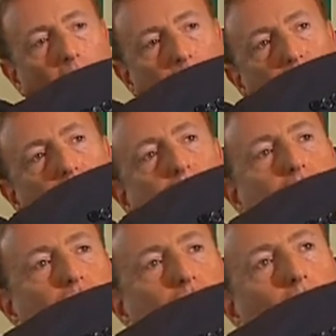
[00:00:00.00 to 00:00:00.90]
just
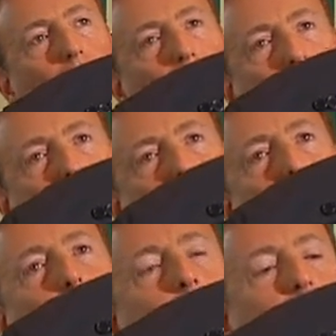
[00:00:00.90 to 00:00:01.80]
to show that
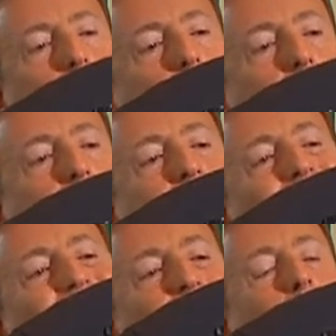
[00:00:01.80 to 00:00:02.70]
somebody could
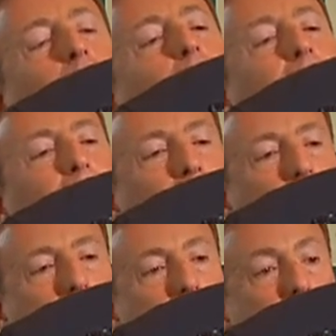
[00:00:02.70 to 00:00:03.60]
get their
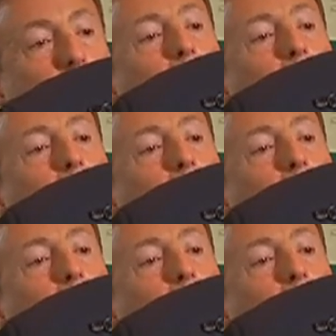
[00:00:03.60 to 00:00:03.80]
hands